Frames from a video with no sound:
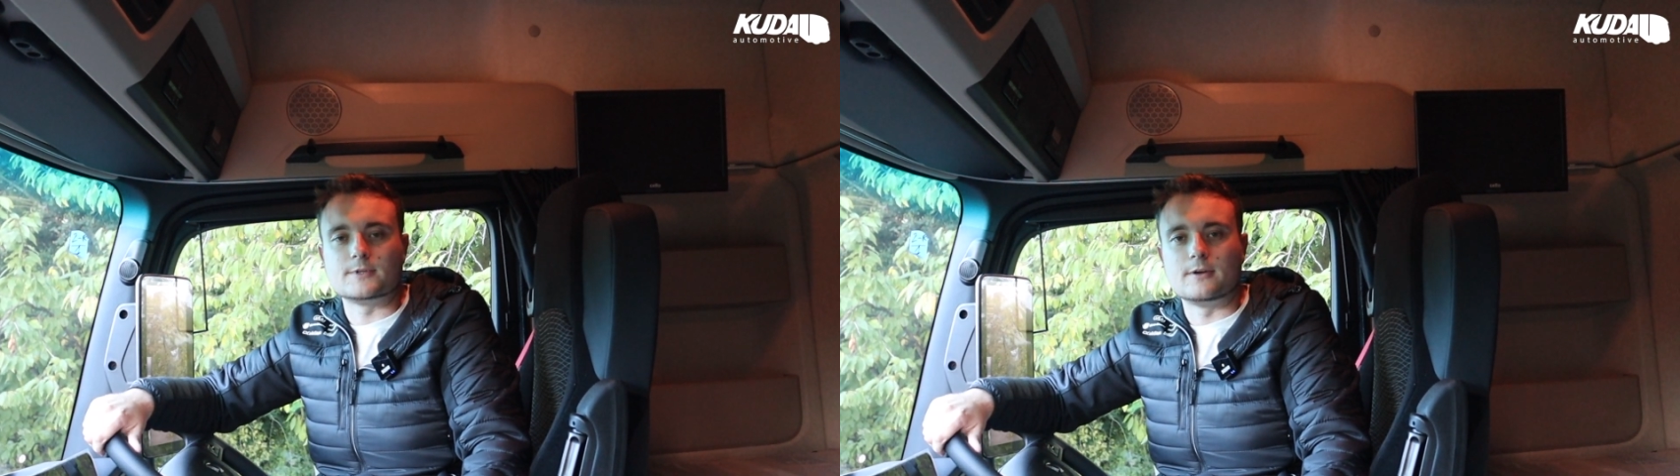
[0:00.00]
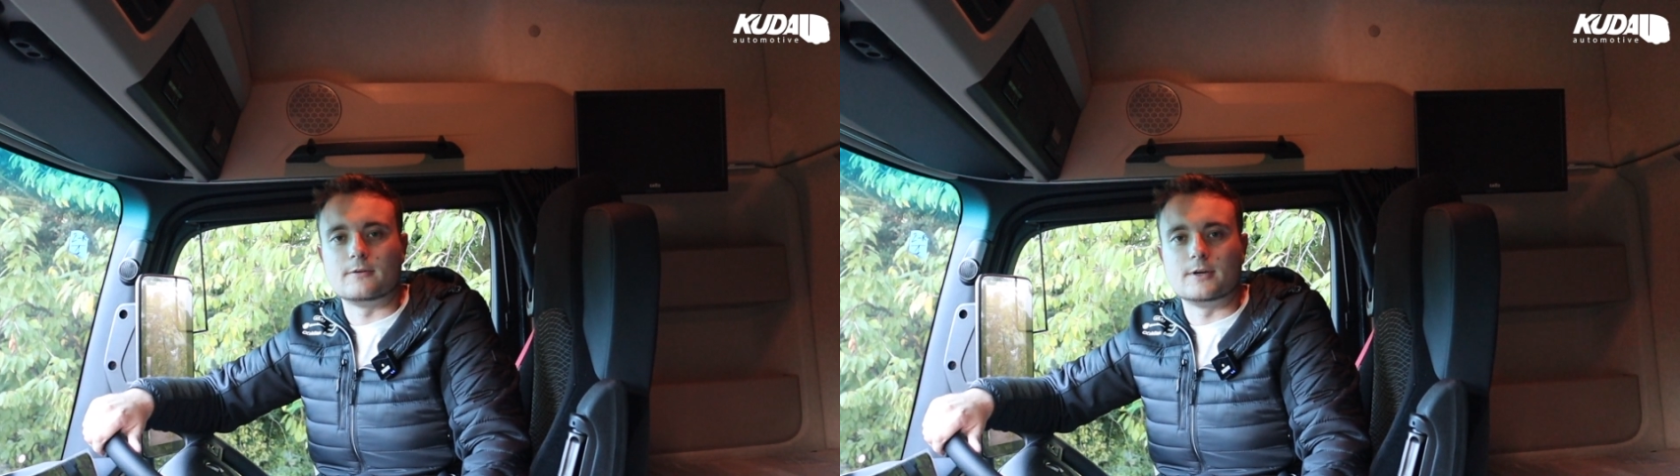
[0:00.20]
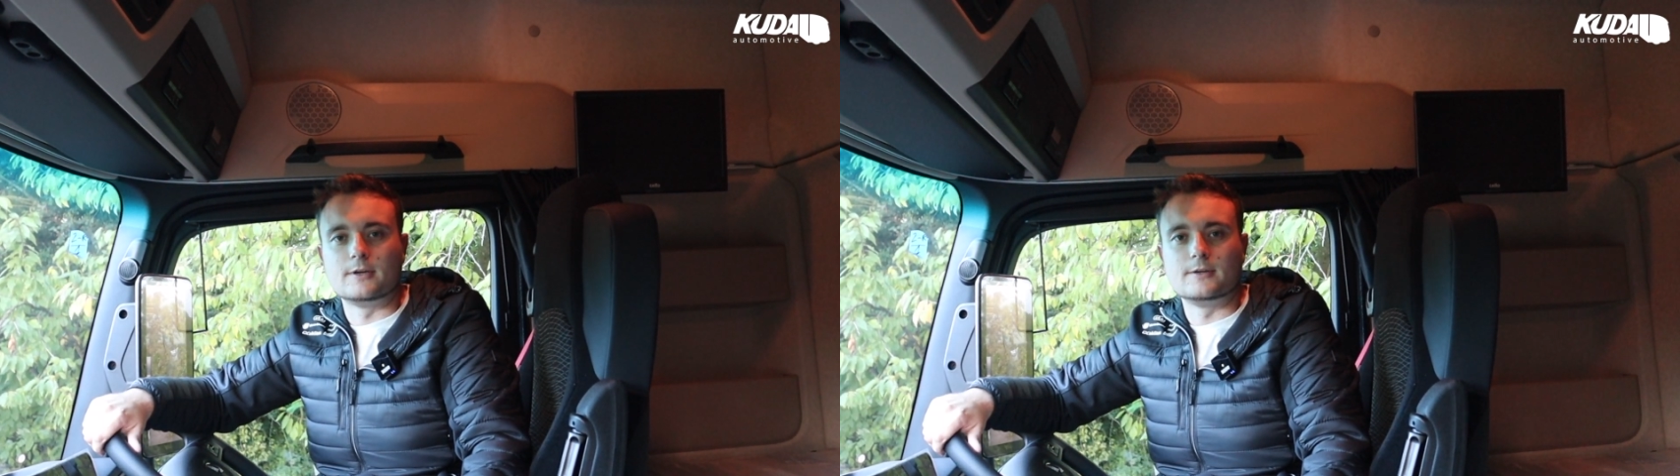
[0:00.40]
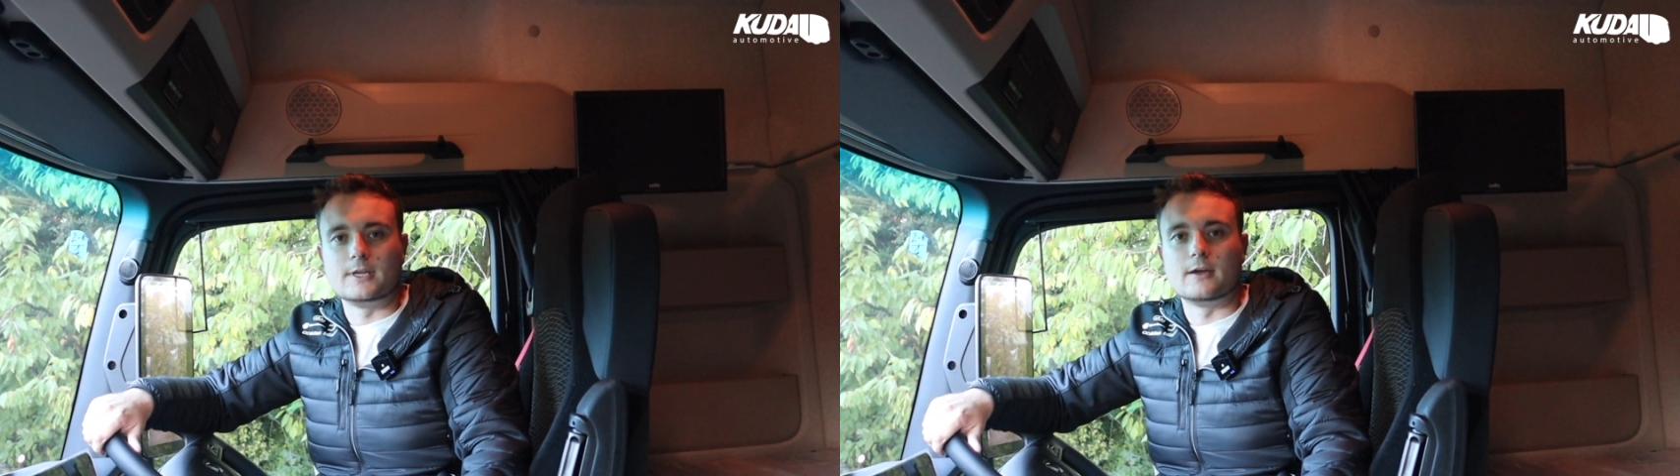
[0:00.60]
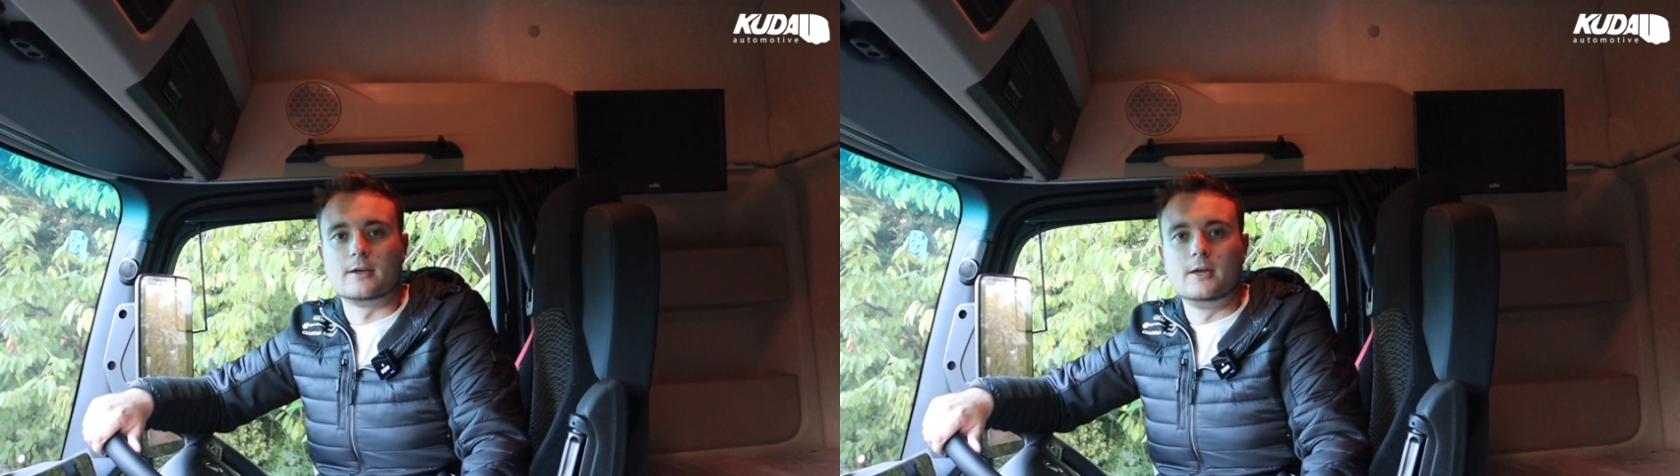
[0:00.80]
So
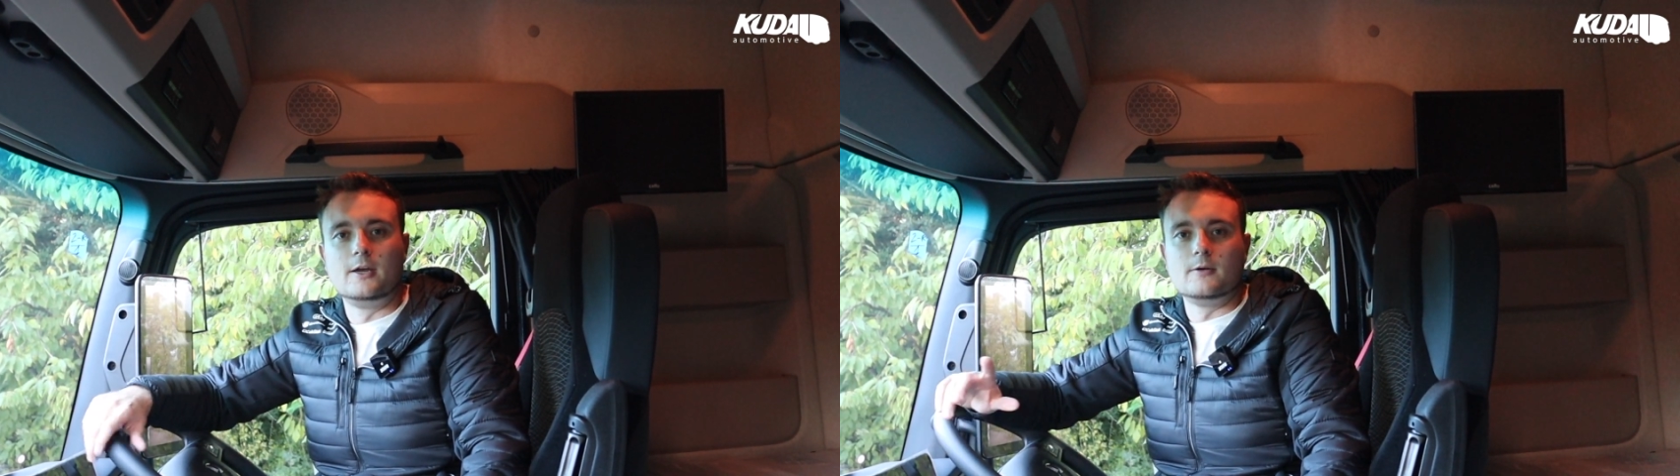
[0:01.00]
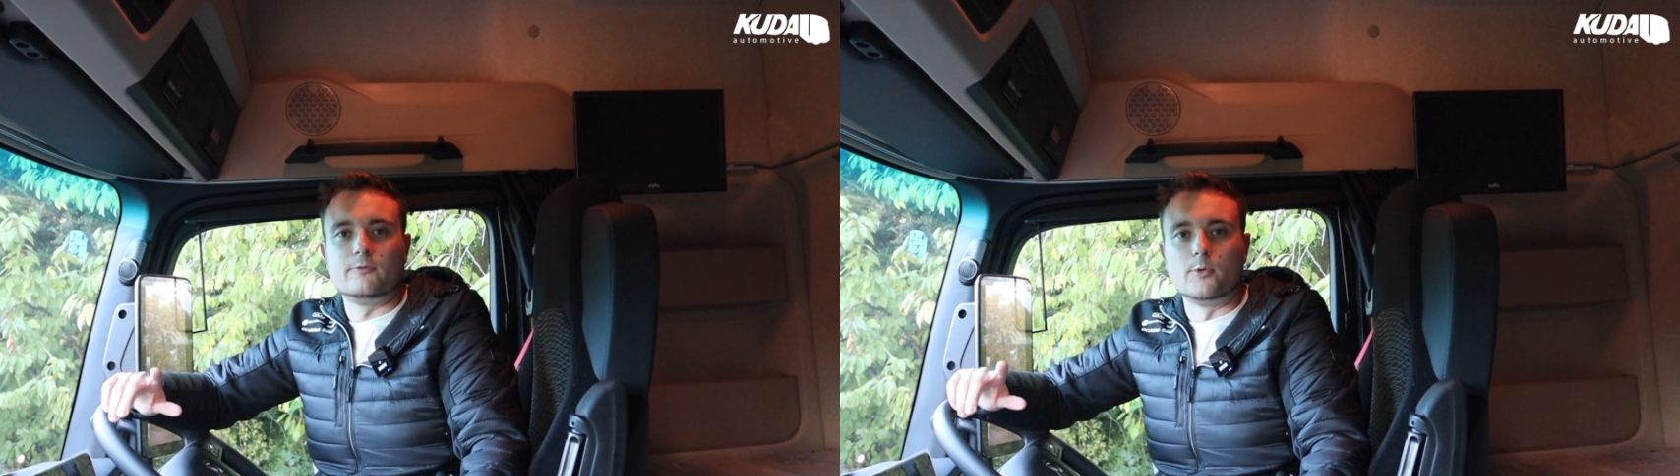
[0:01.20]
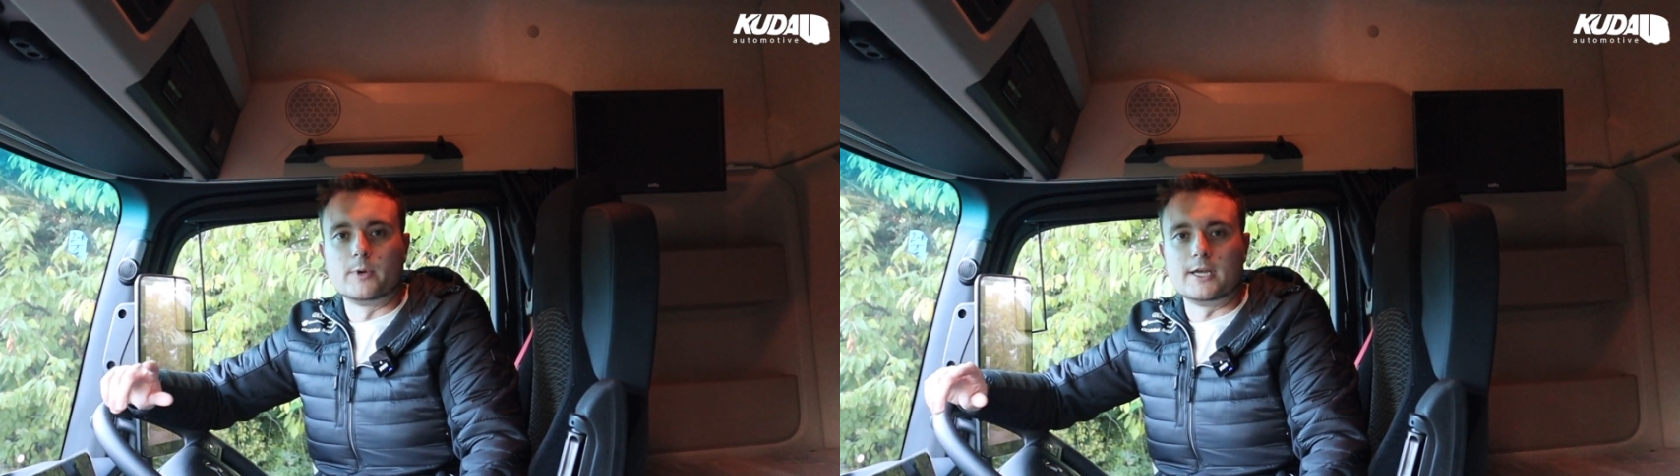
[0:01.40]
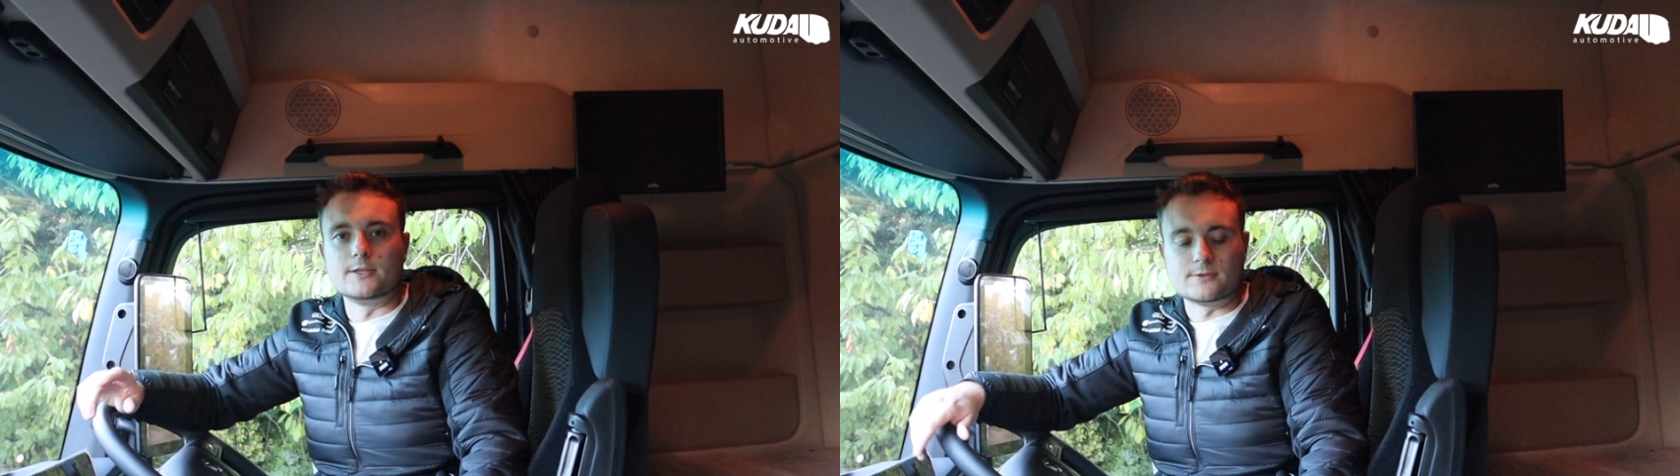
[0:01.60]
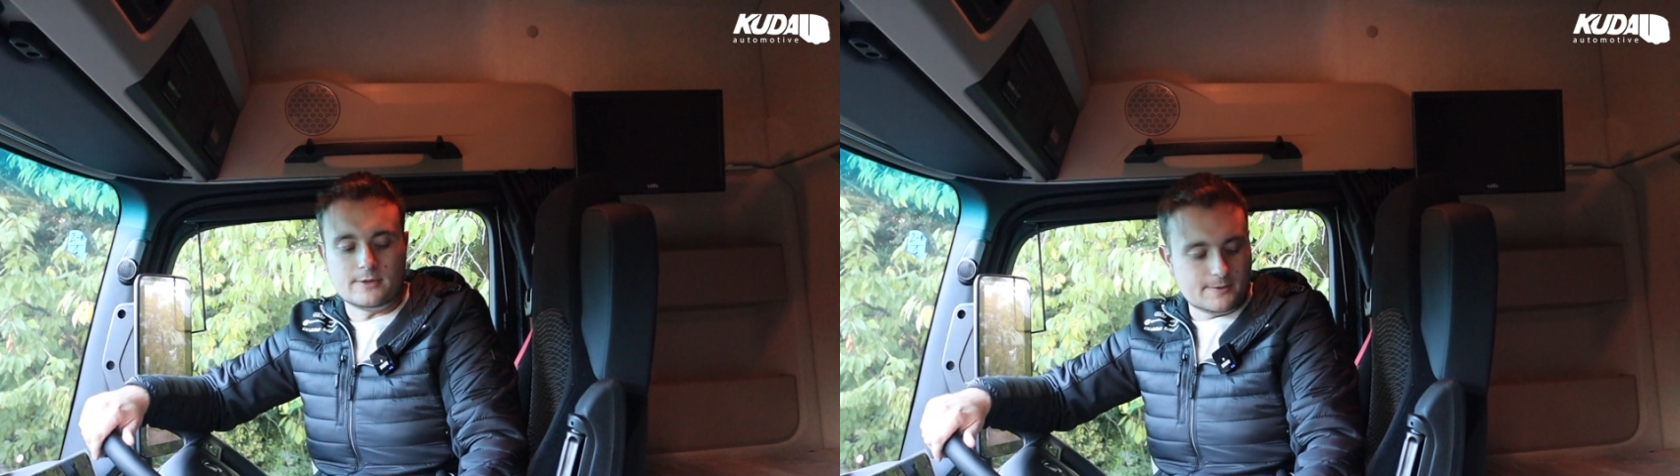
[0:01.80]
yeah, before we get
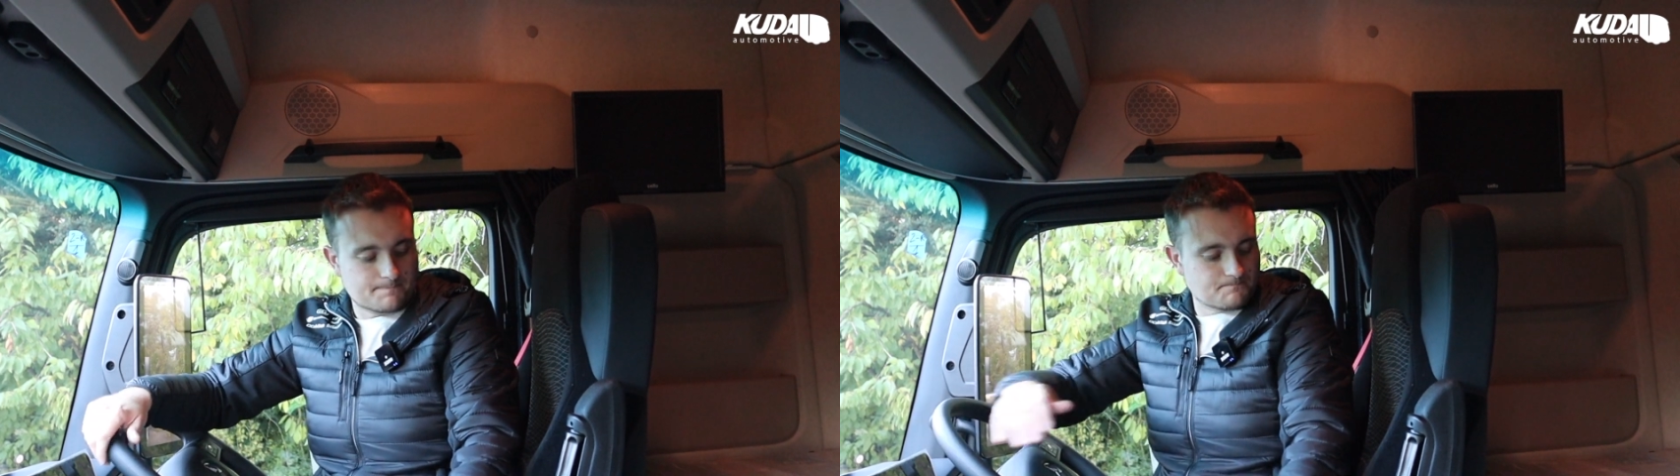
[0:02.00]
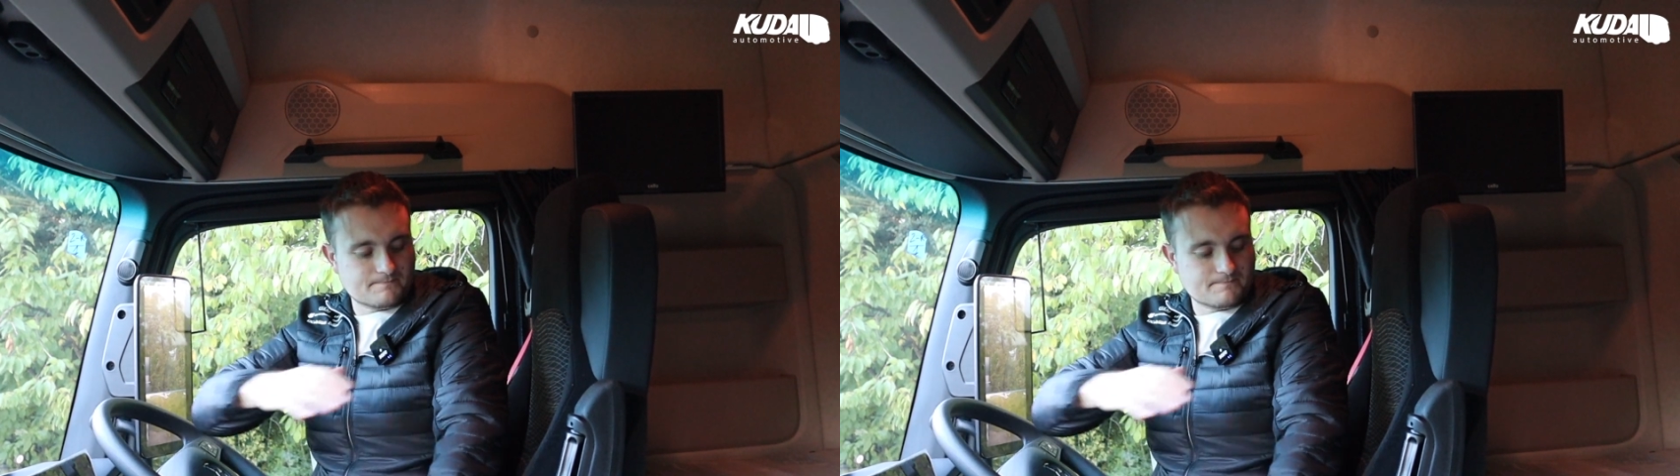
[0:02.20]
into it,